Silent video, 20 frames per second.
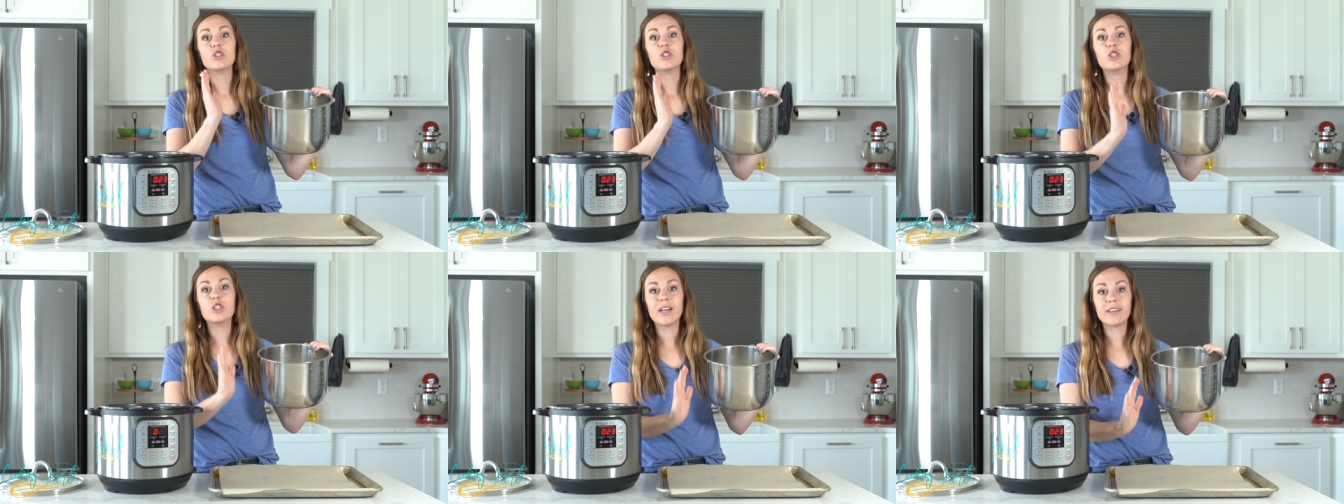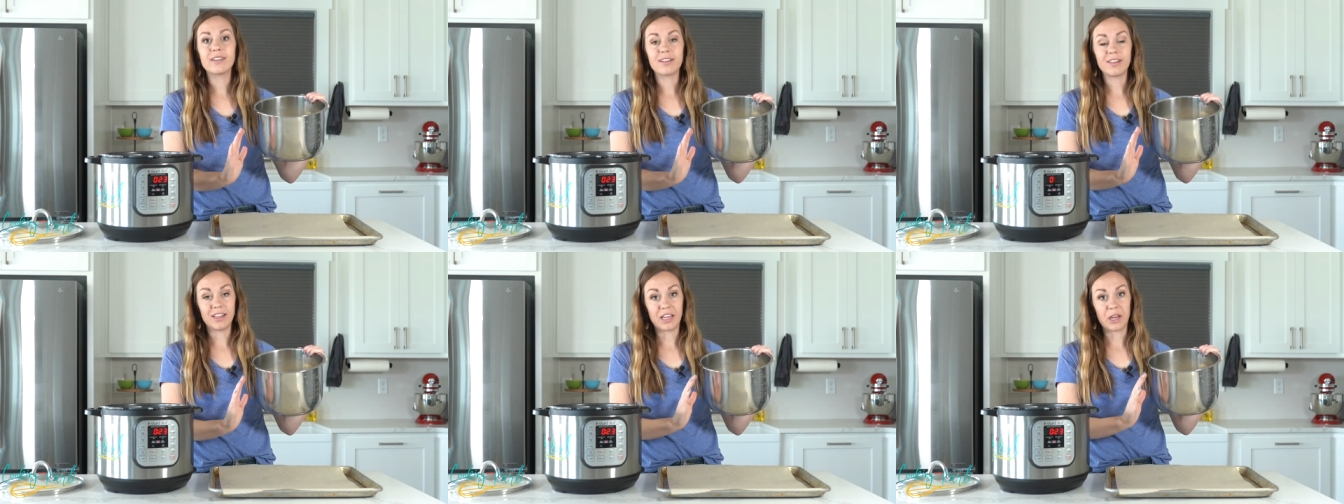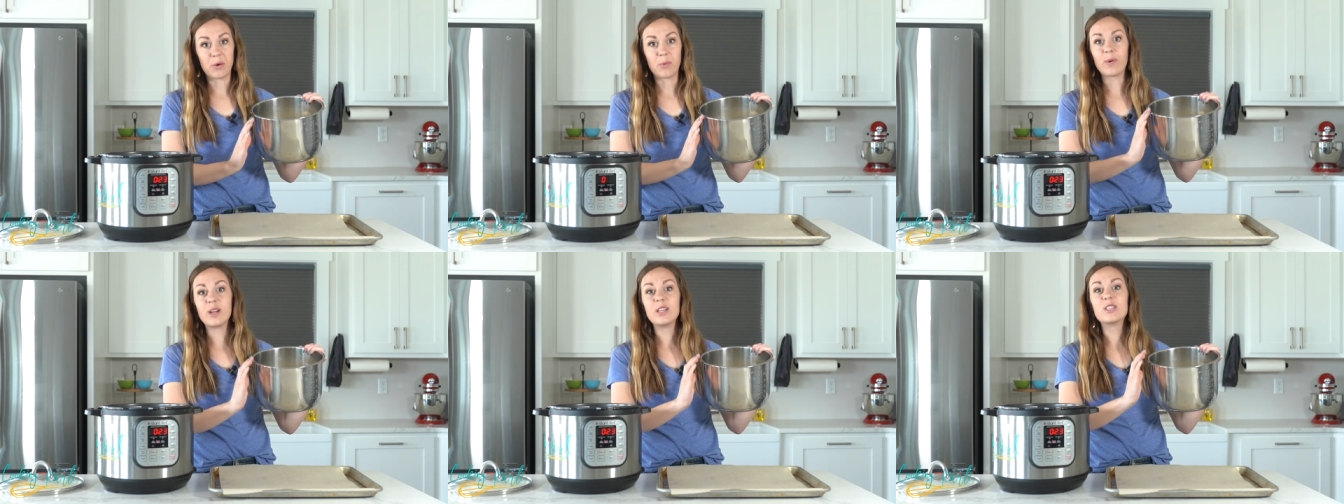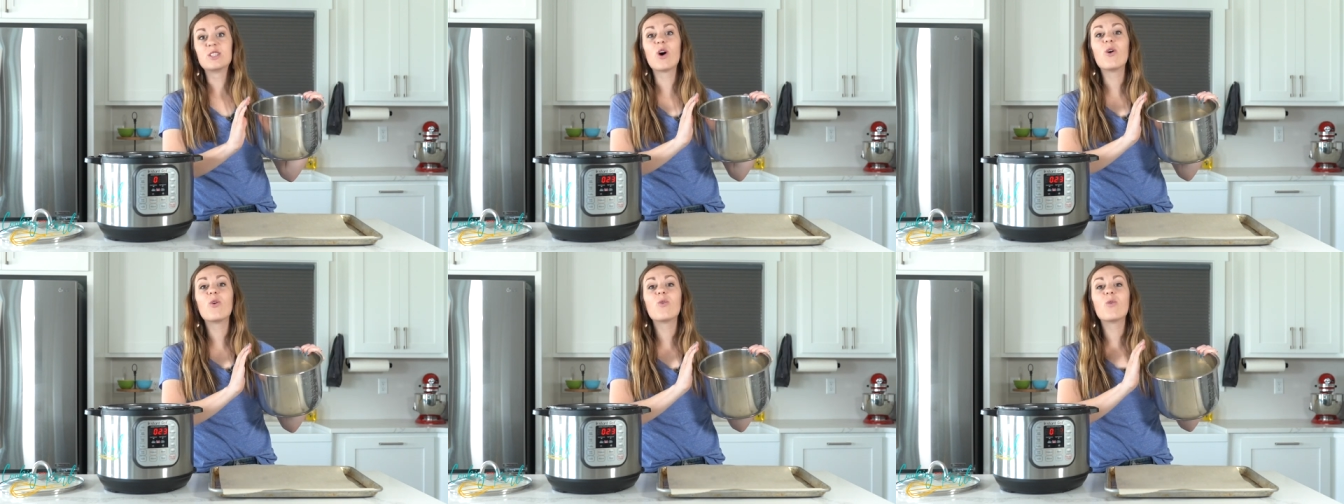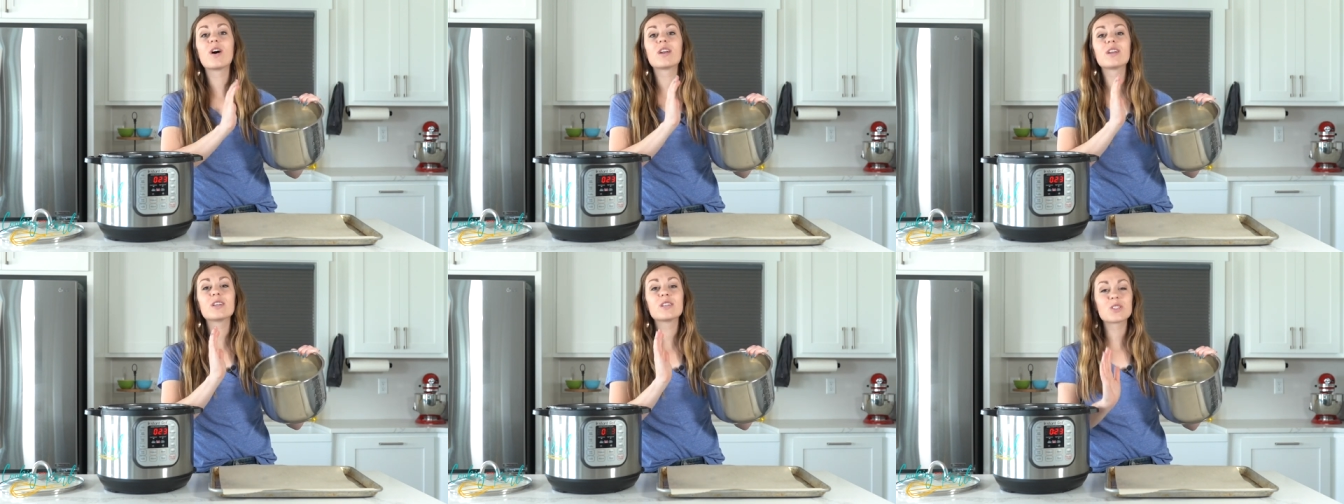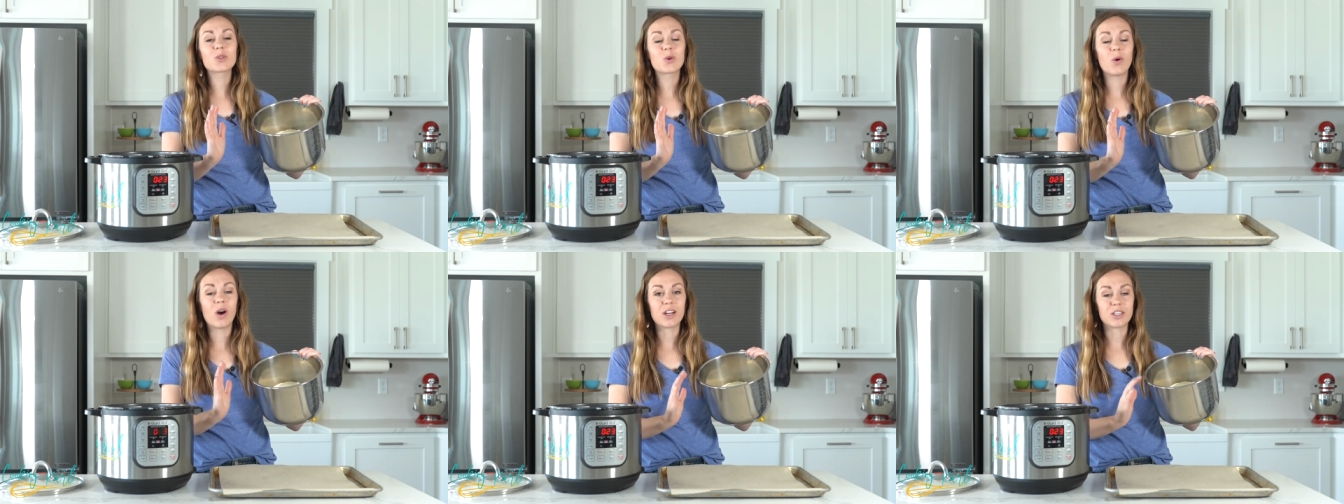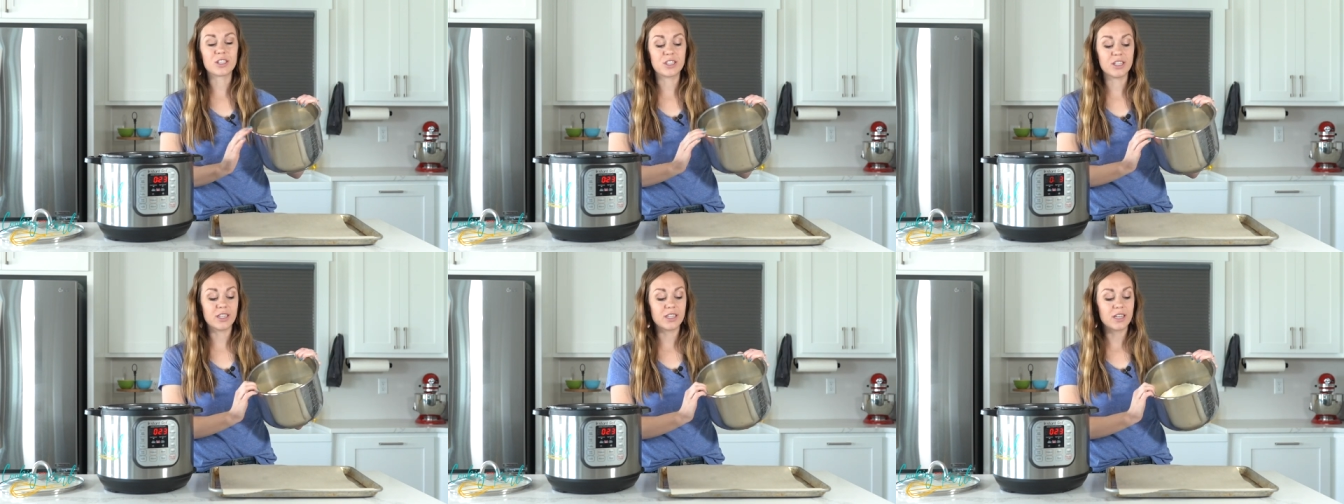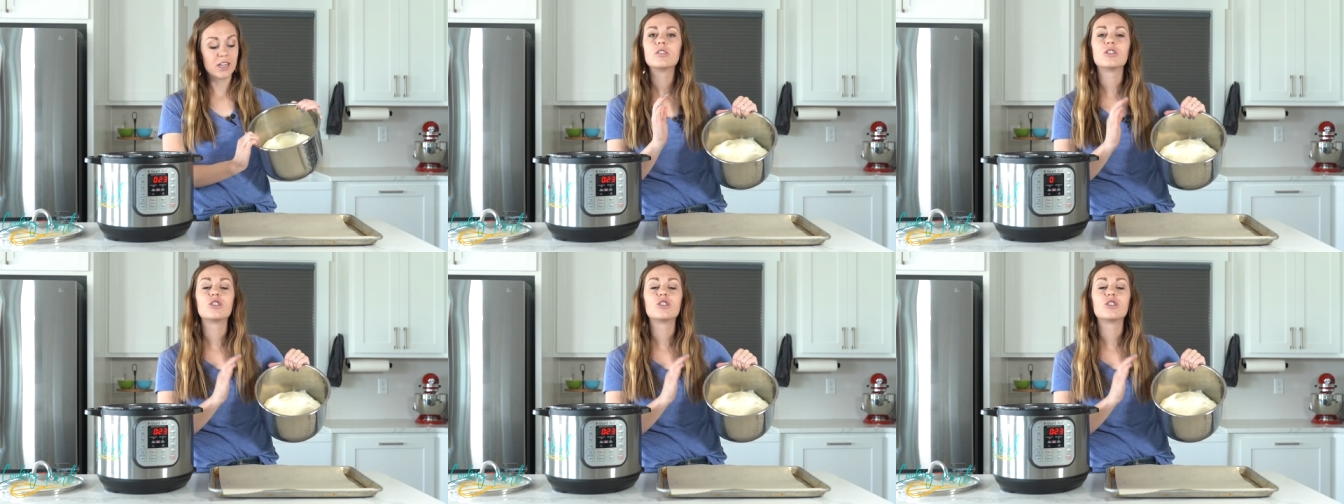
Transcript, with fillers: gently. We don't want to squash it.